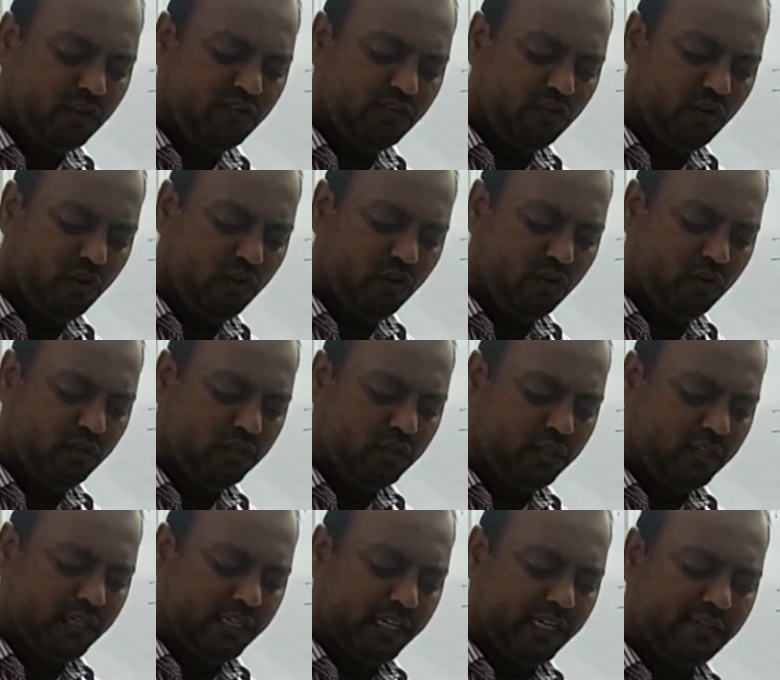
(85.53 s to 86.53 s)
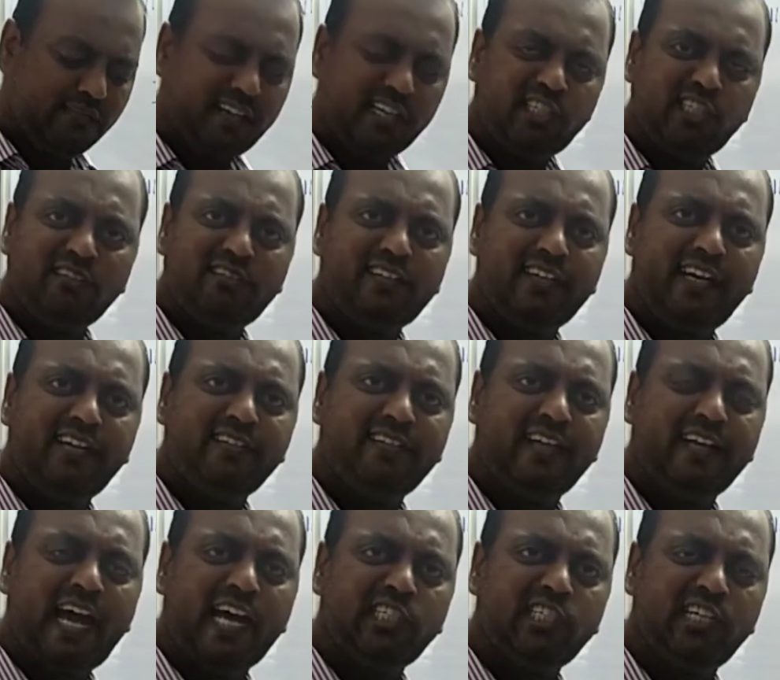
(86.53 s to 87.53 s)
So, in such a state,
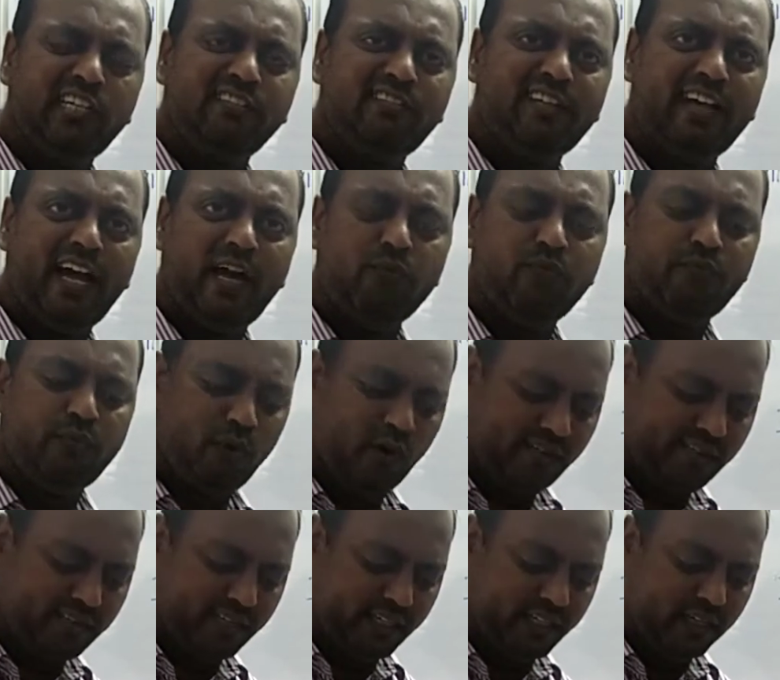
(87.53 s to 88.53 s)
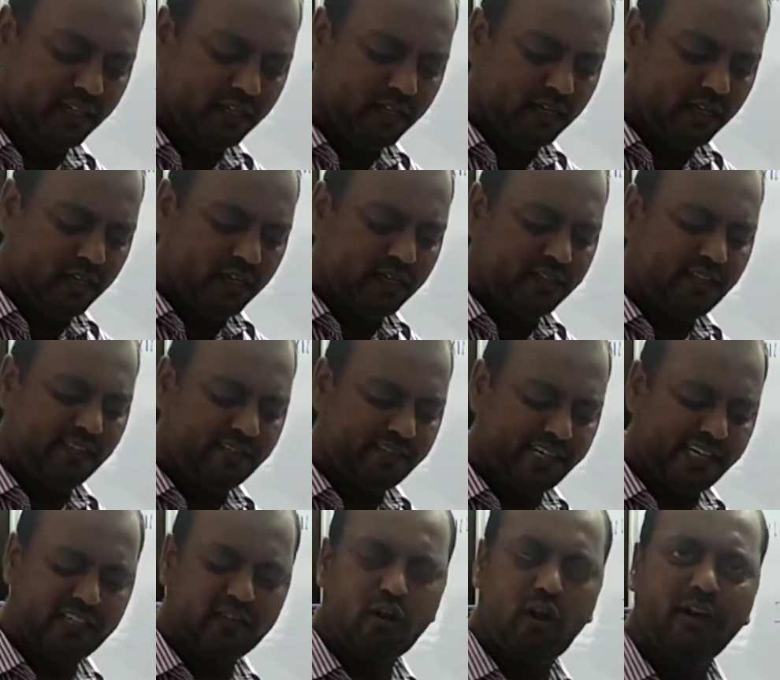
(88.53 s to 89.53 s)
the nationalists have forced the
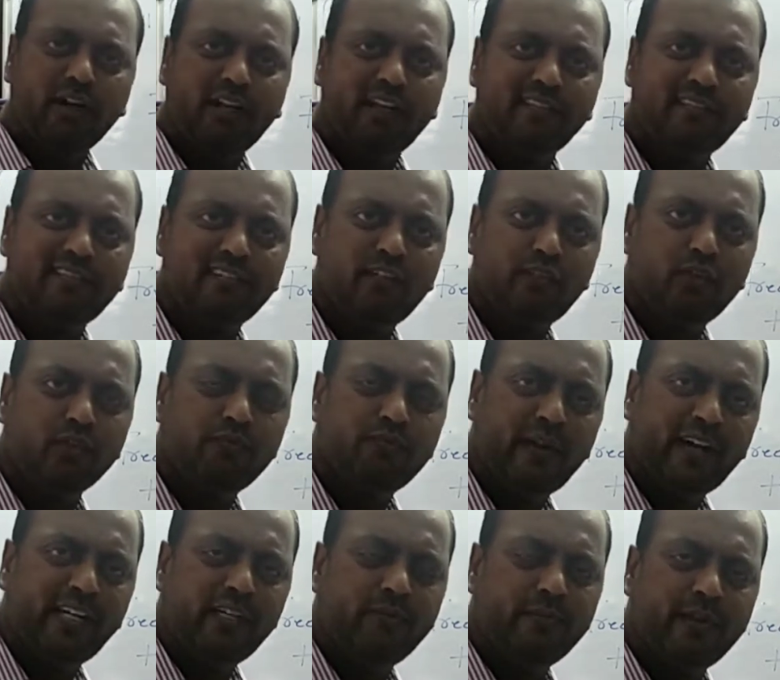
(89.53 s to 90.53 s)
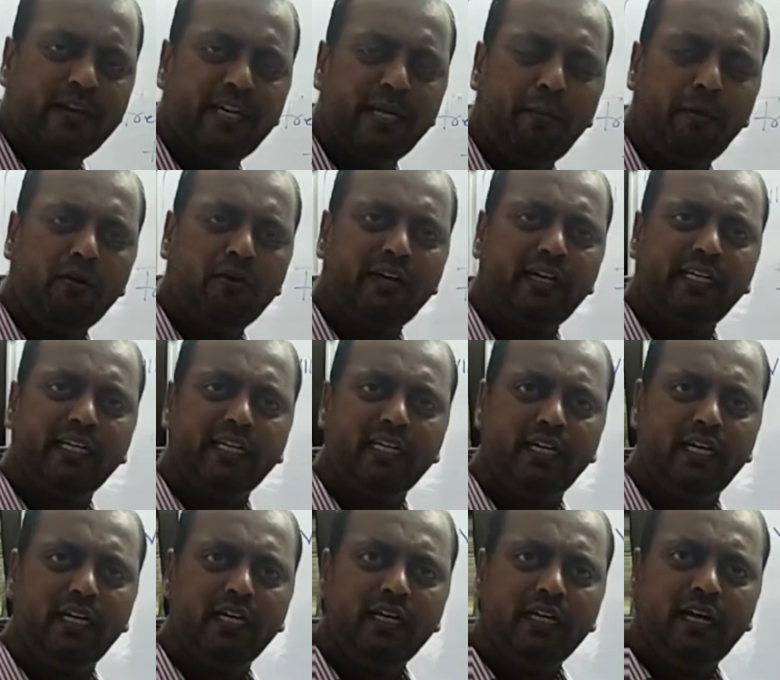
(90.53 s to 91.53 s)
state congress uh, to fight for democratic
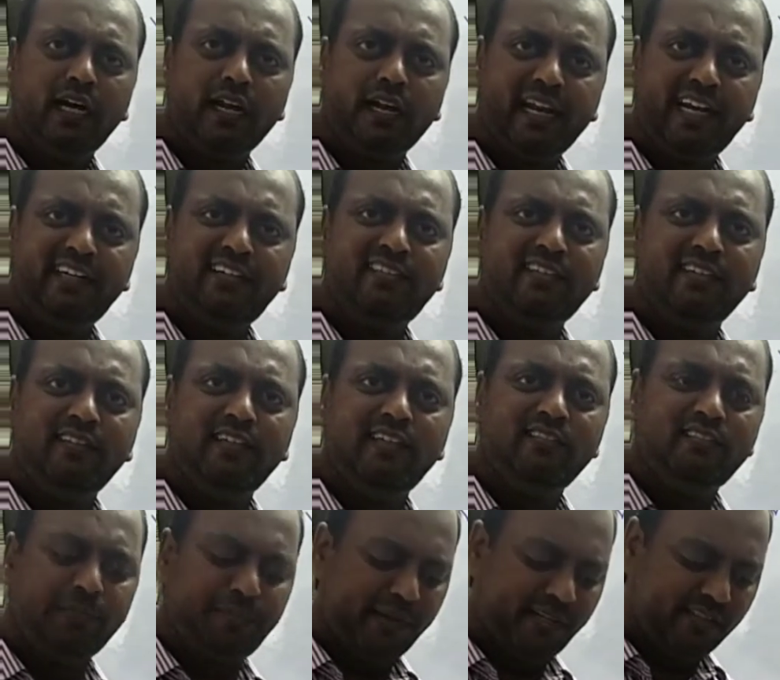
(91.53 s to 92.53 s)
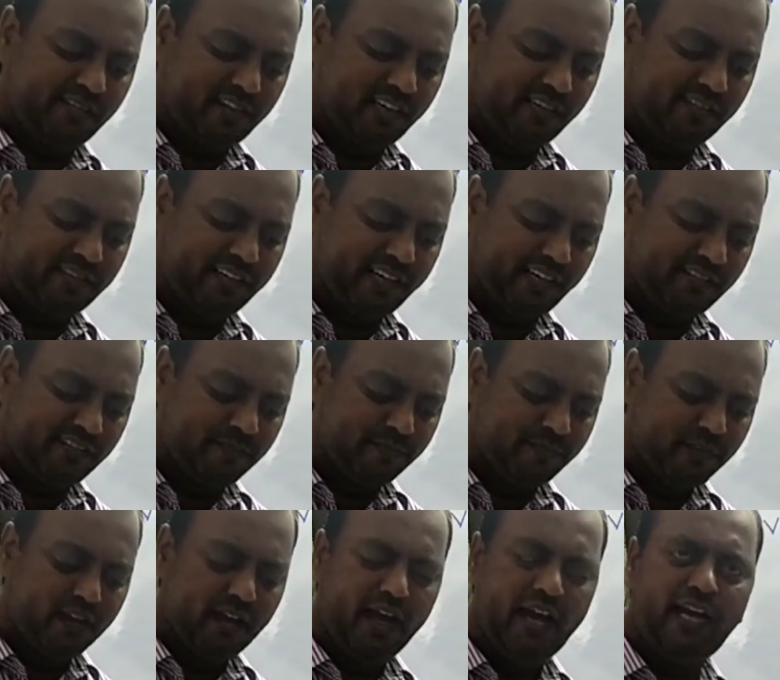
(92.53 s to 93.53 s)
uh, rights in these princely states
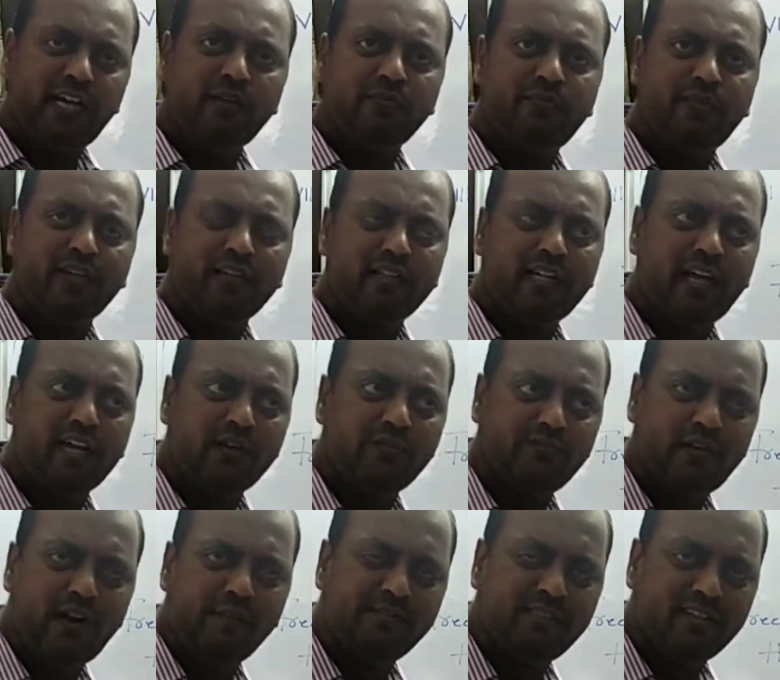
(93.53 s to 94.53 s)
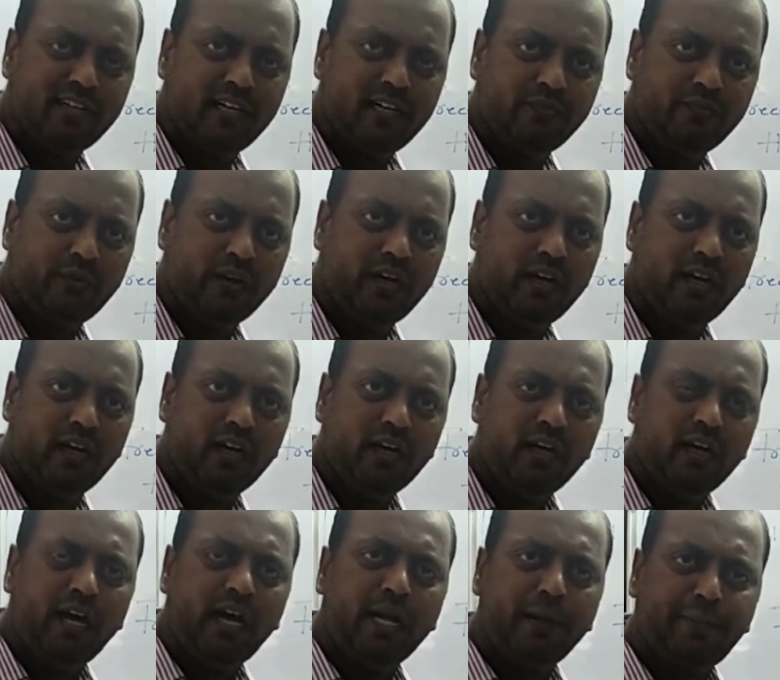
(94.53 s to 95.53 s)
and for the reforms of uh,
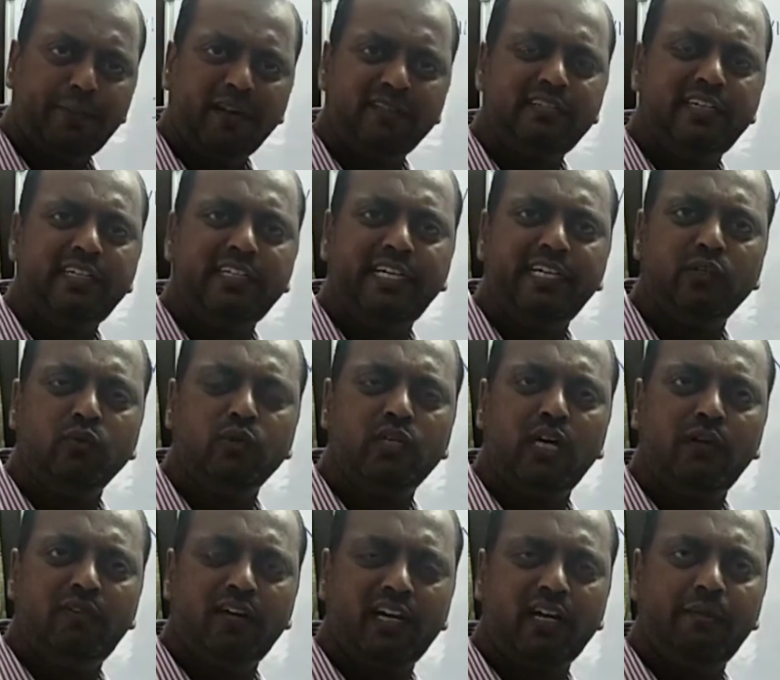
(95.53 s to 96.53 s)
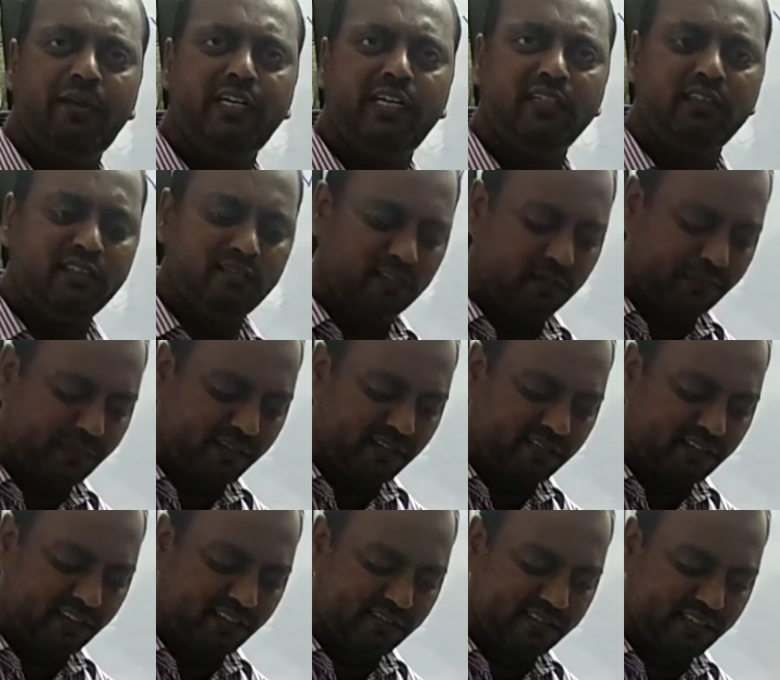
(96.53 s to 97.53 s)
representative government in these
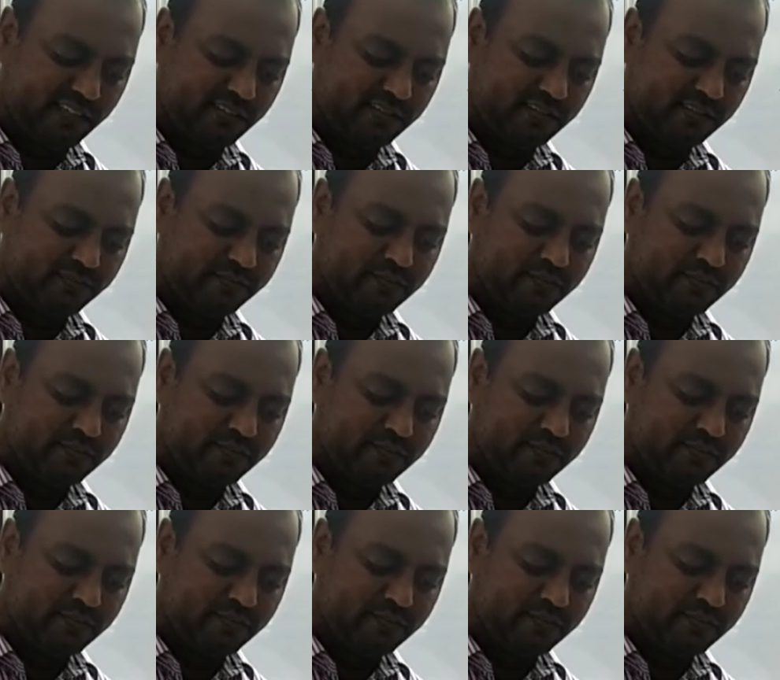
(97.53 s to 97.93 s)
princely states.